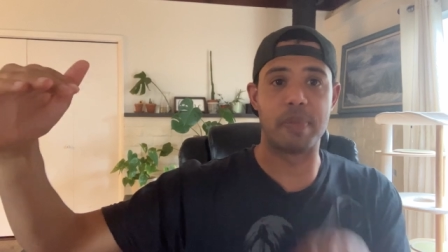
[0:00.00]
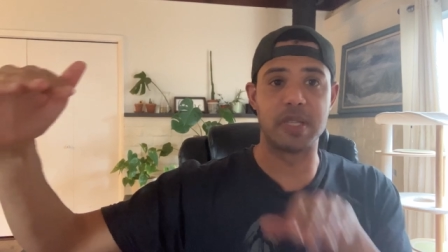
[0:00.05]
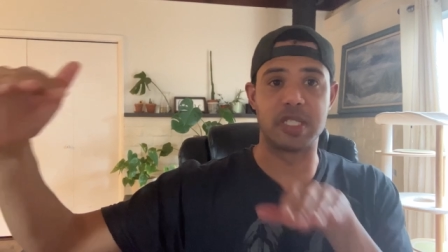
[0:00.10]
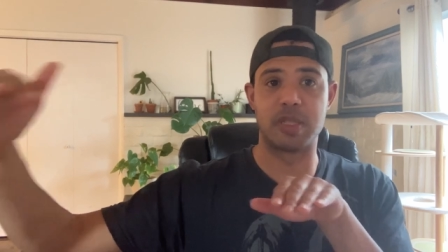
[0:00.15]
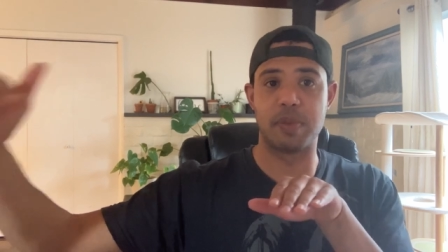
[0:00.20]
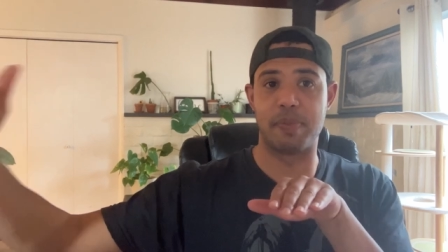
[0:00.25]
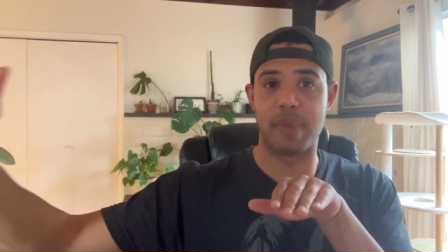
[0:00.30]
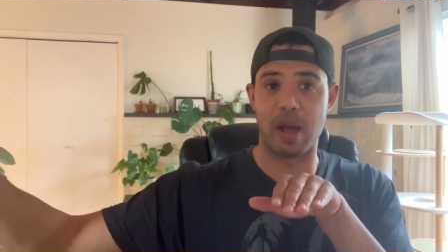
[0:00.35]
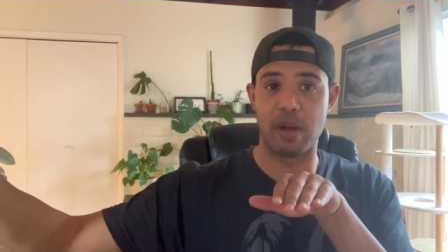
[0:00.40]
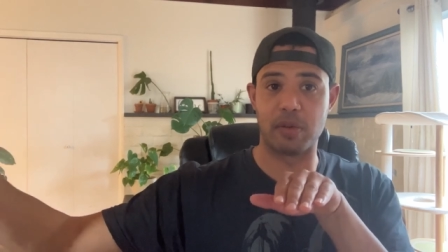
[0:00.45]
It's
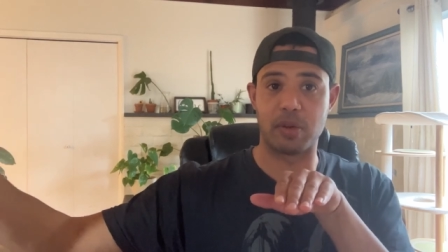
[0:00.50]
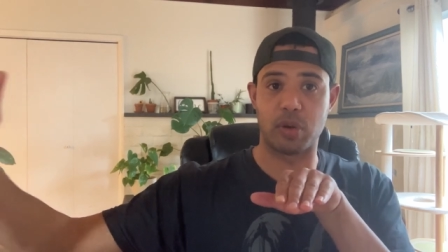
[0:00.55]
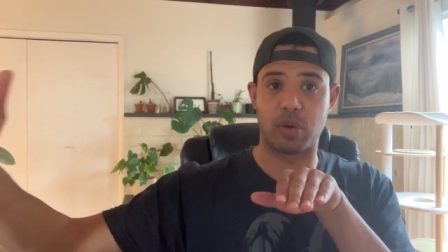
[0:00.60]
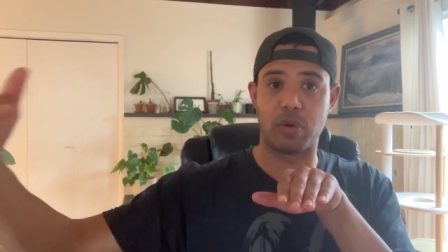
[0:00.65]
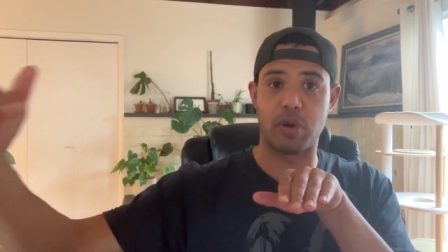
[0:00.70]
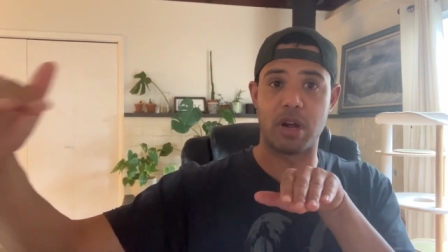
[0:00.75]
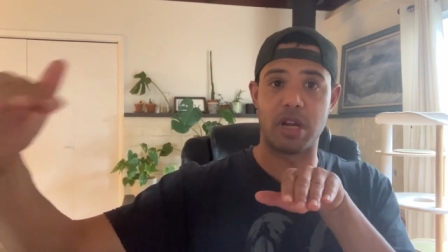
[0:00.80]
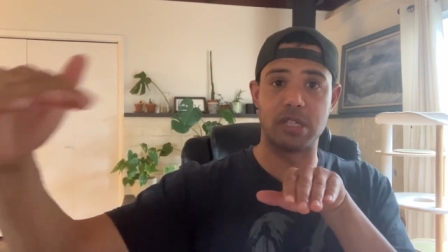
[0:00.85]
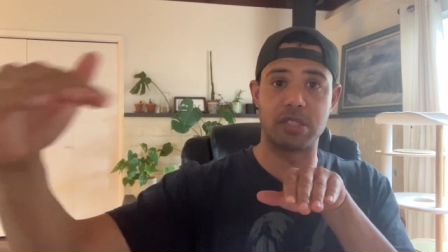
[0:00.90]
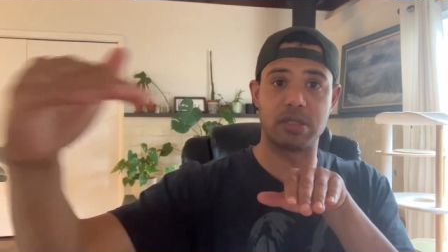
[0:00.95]
about to
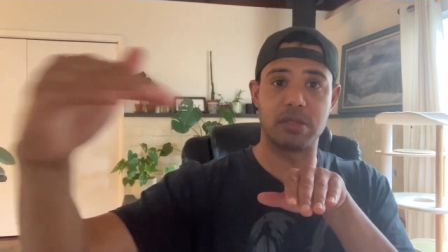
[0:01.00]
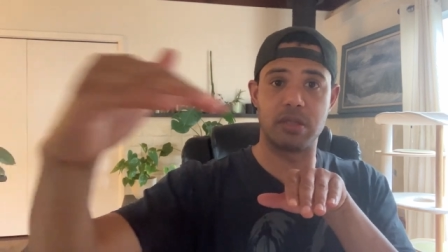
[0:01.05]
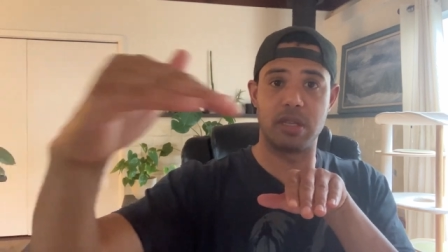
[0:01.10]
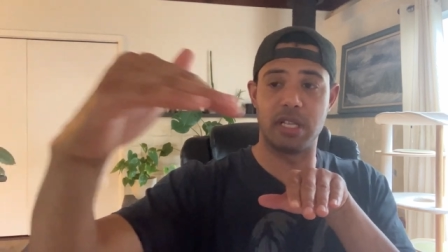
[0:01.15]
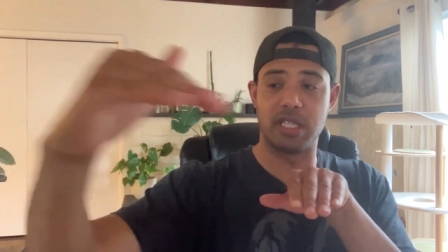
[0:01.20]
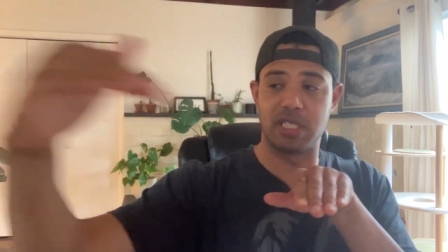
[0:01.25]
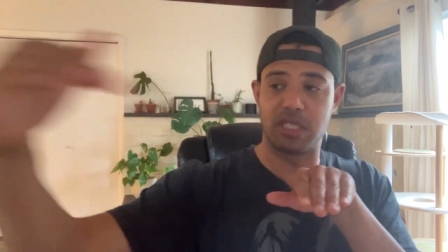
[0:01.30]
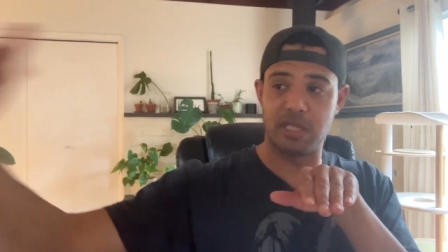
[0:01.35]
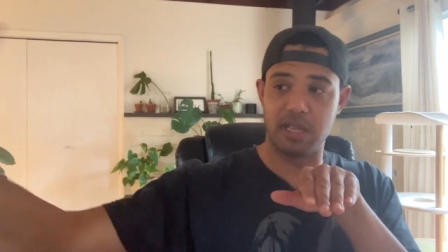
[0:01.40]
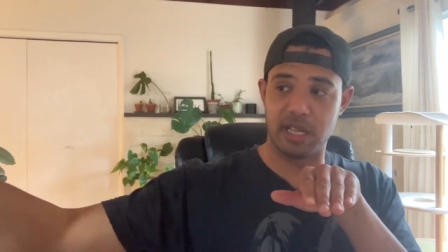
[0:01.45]
cross,
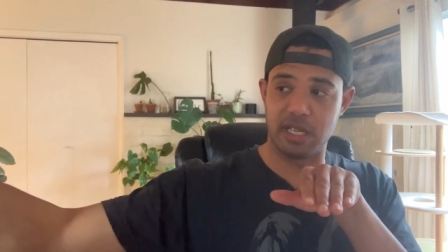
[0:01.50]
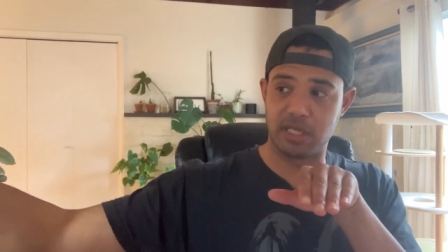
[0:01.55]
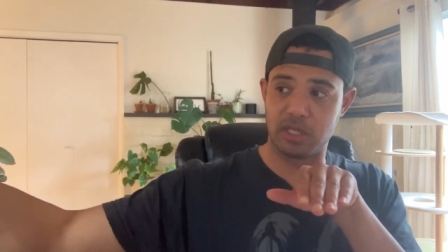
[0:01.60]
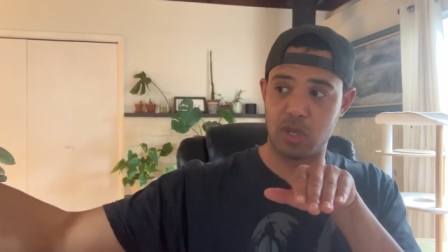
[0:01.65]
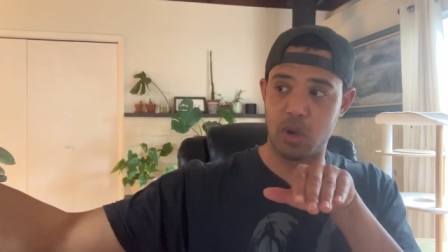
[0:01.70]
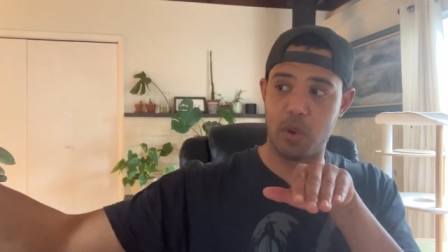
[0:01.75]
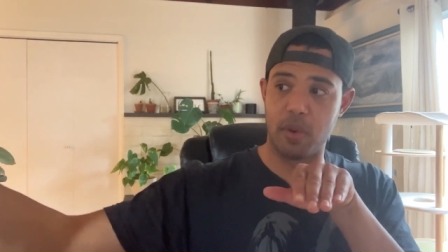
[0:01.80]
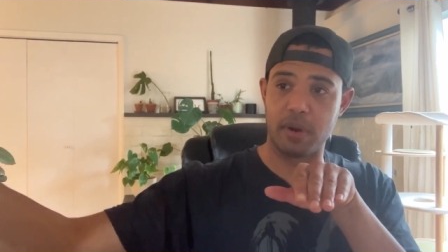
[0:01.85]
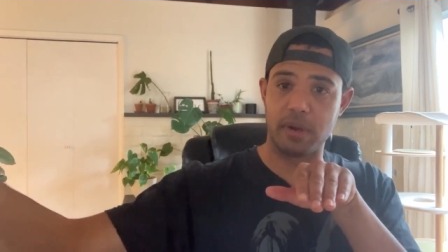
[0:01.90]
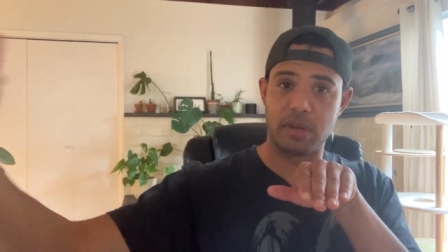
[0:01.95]
it's it's
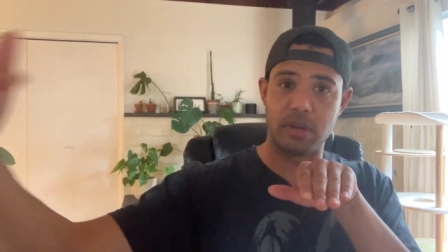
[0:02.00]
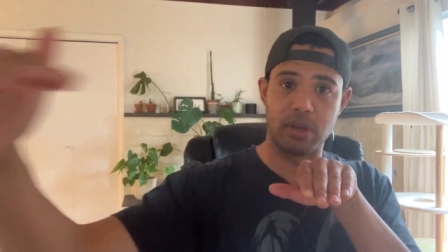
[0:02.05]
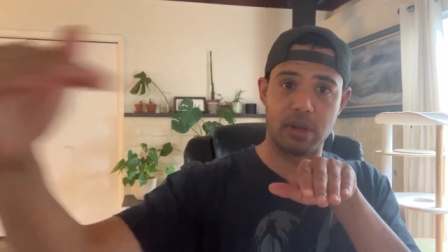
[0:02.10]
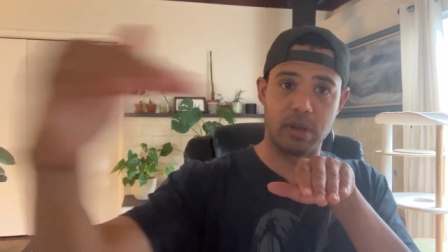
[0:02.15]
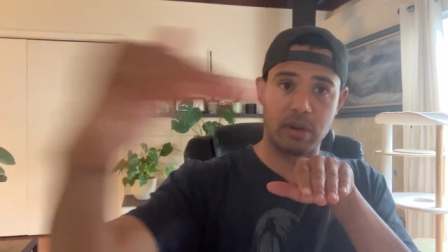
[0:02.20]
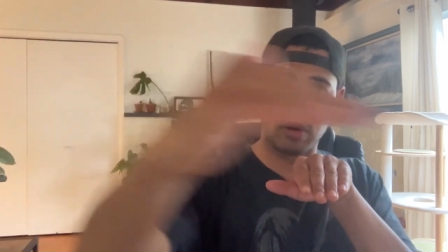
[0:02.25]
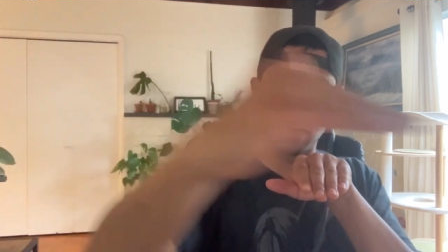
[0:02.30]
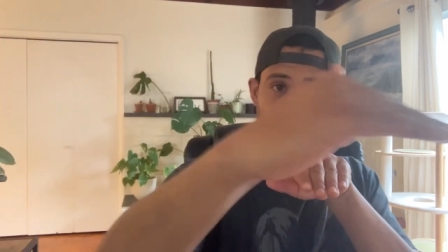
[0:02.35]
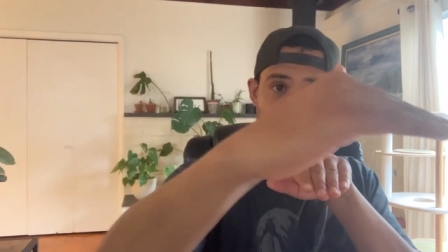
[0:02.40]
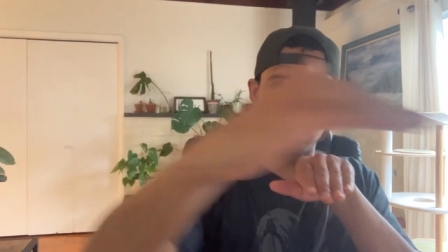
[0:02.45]
going
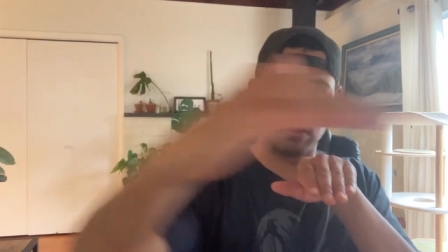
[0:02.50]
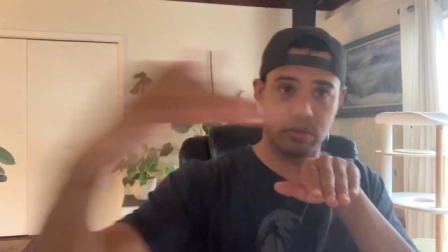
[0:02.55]
to,